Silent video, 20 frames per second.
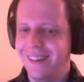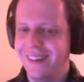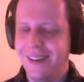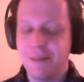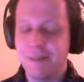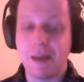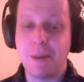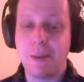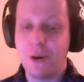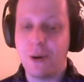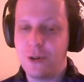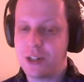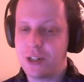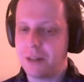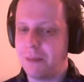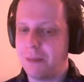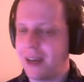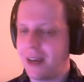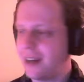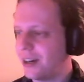Maybe we
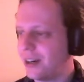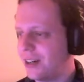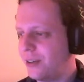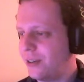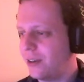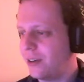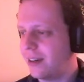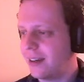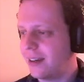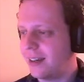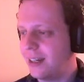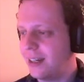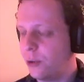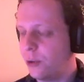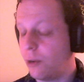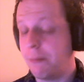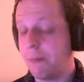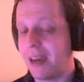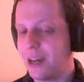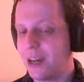should make her into
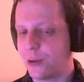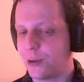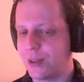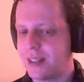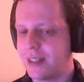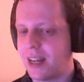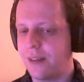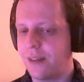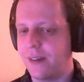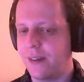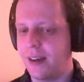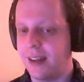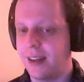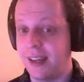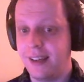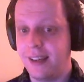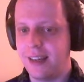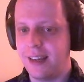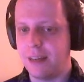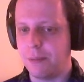a baker instead of an
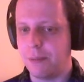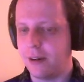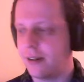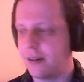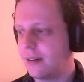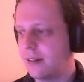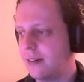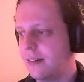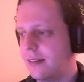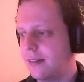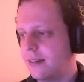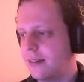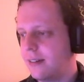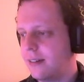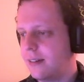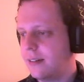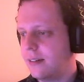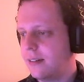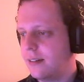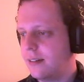innkeeper.
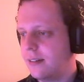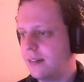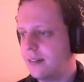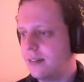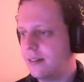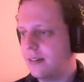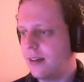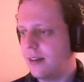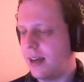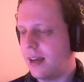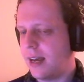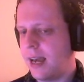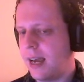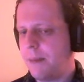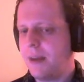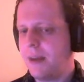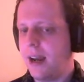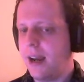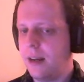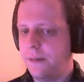I
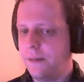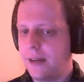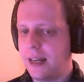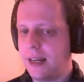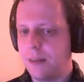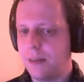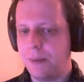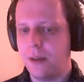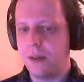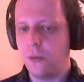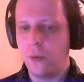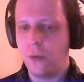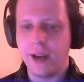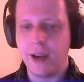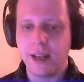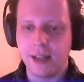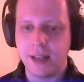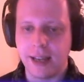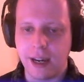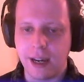am kind of feeling a bit
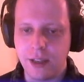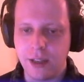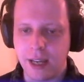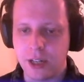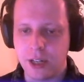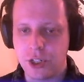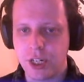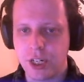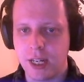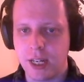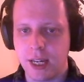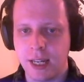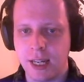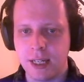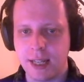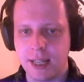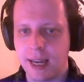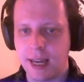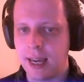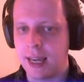weirded out that she
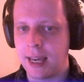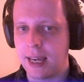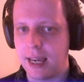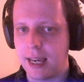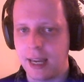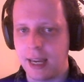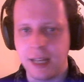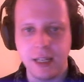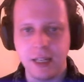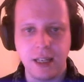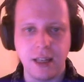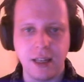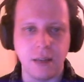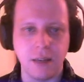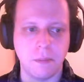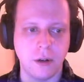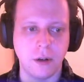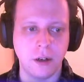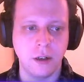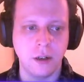is a
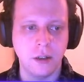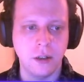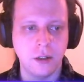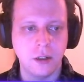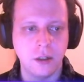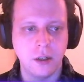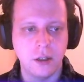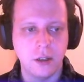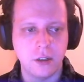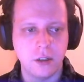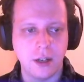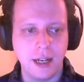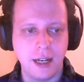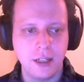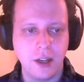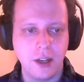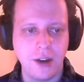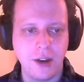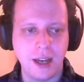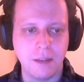innkeeper. So let's
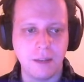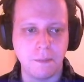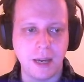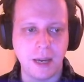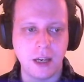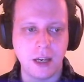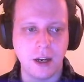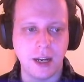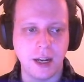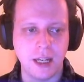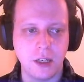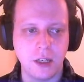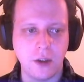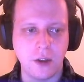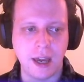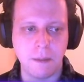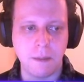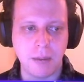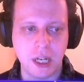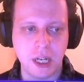go ahead and make her into
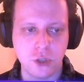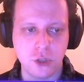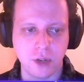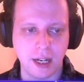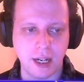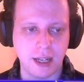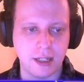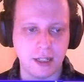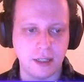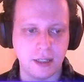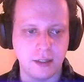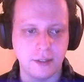a pastry lady.